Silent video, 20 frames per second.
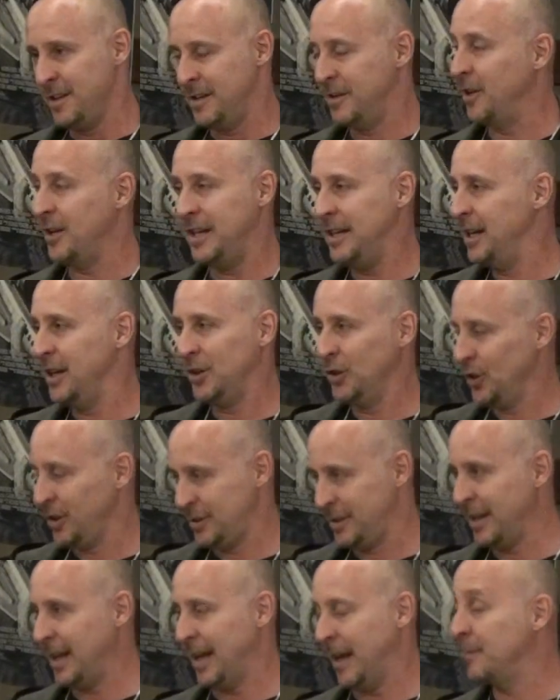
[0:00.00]
No, he didn't
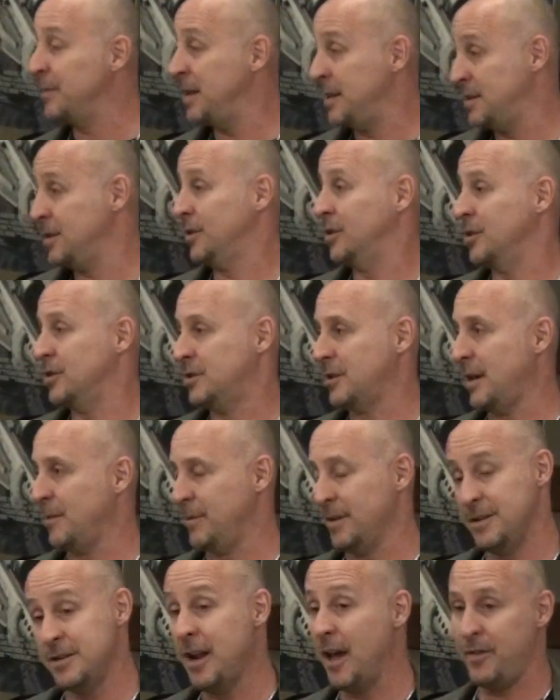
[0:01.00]
look like. He's in good
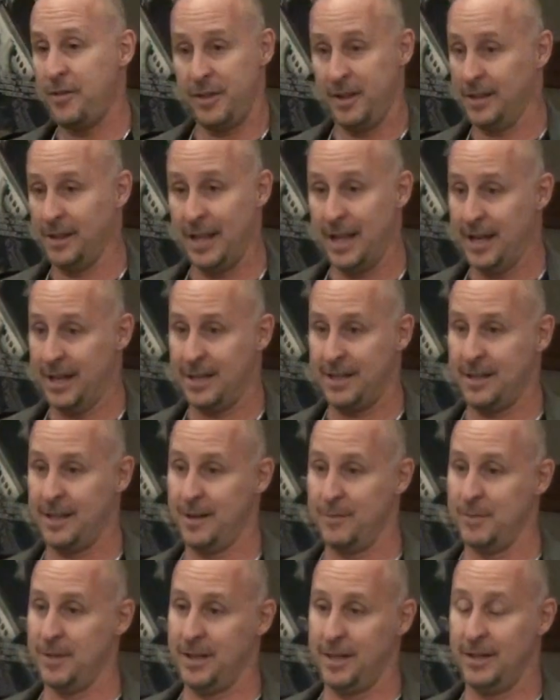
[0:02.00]
shape. Nothing.
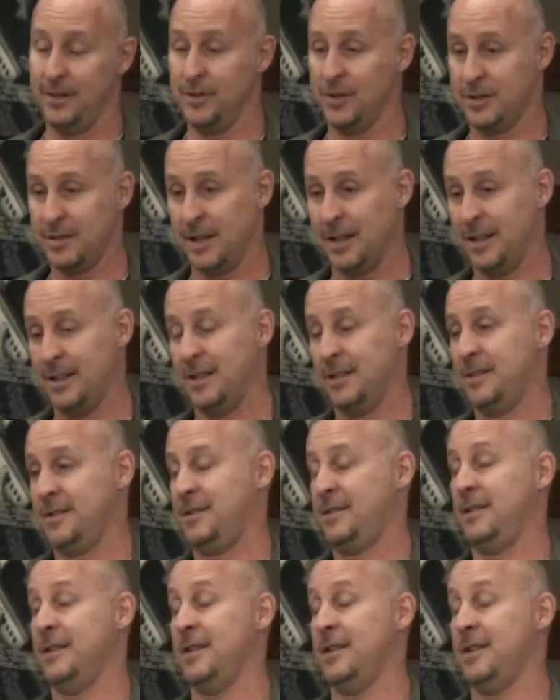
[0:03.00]
He looks like he's